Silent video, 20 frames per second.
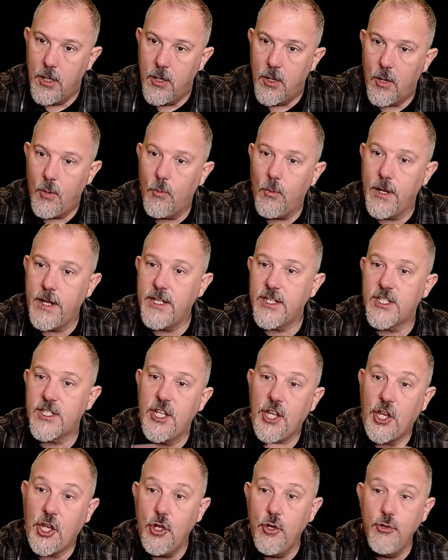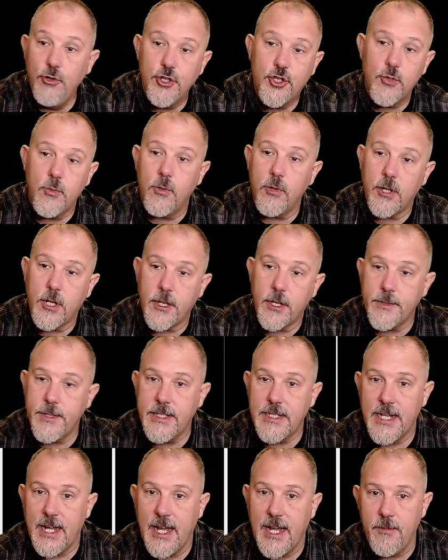What is the usual clearing
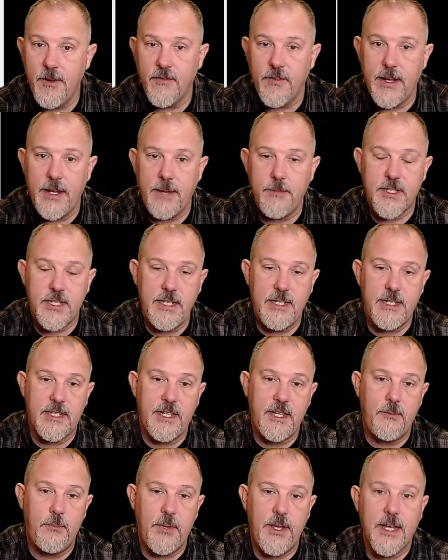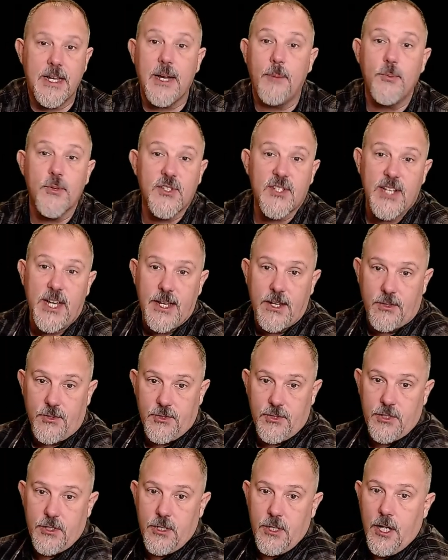time of an M C C B? A couple
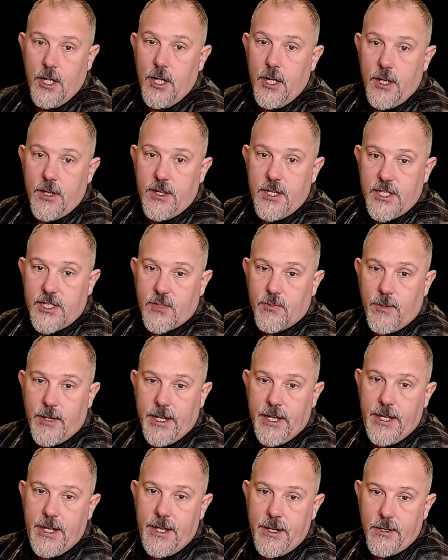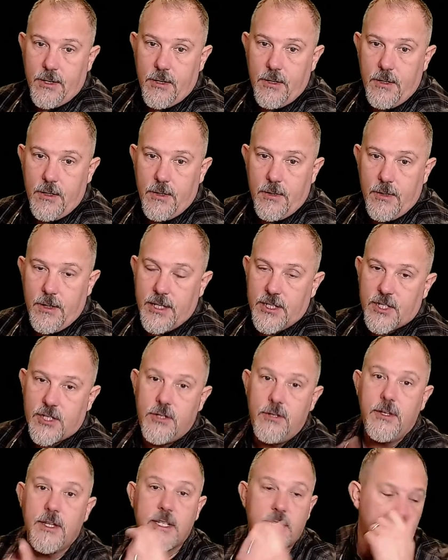cycles. This one here, let's do
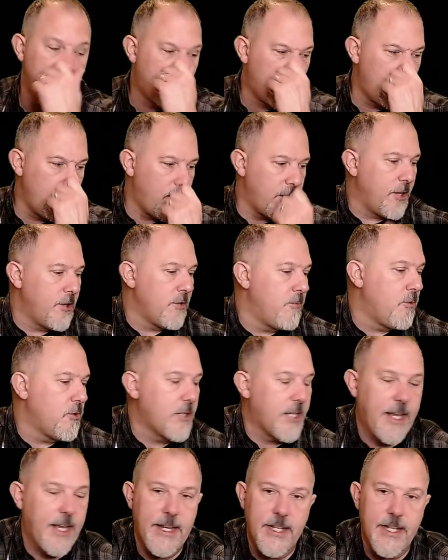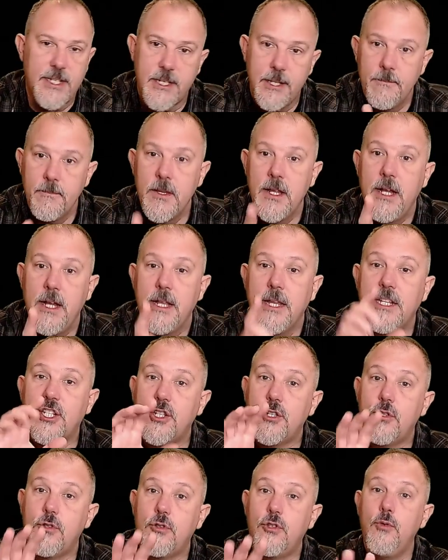this. Let's do another molder case.
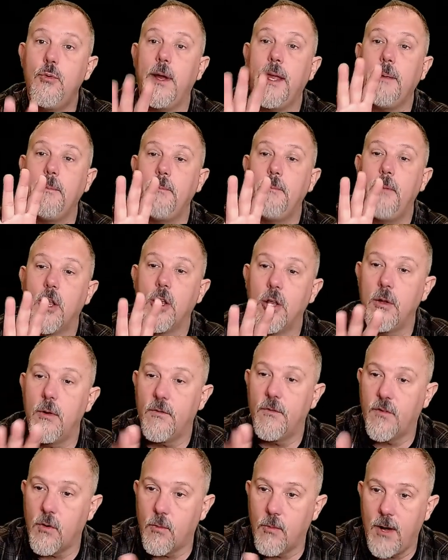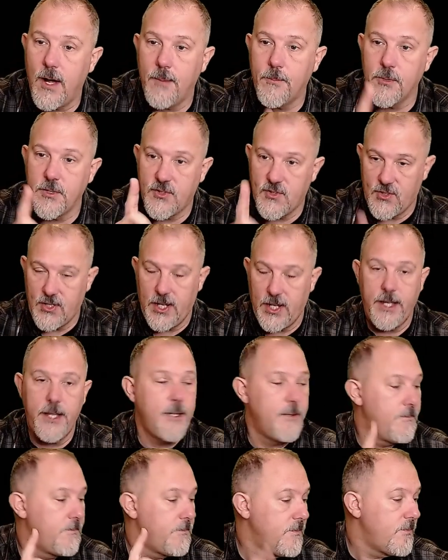Let's do a, for Robert's sake,
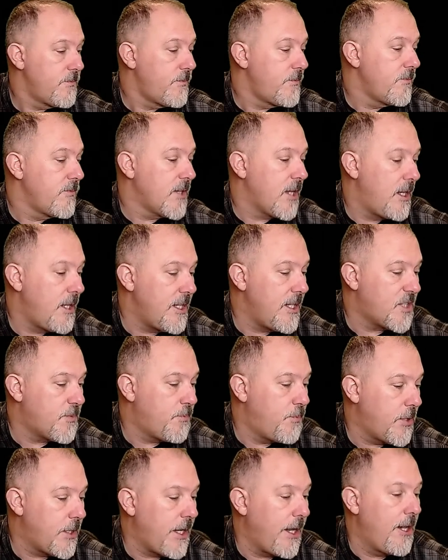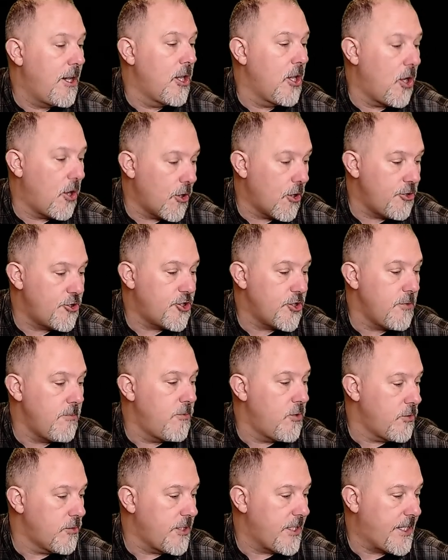let's put a larger
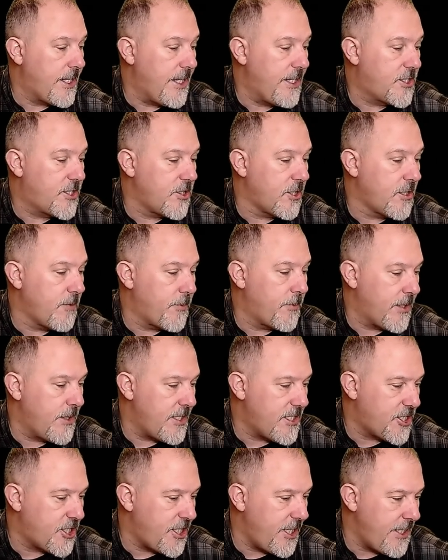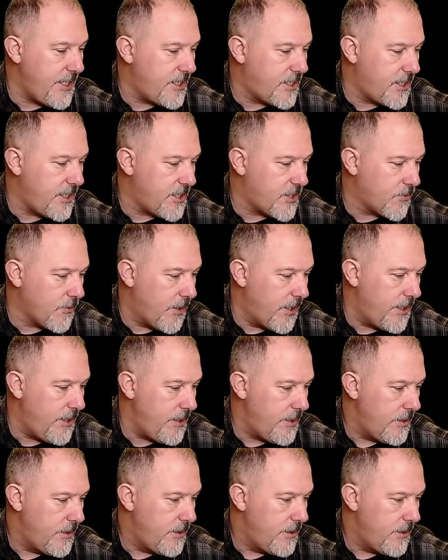molded case circuit breaker. Let's change this one.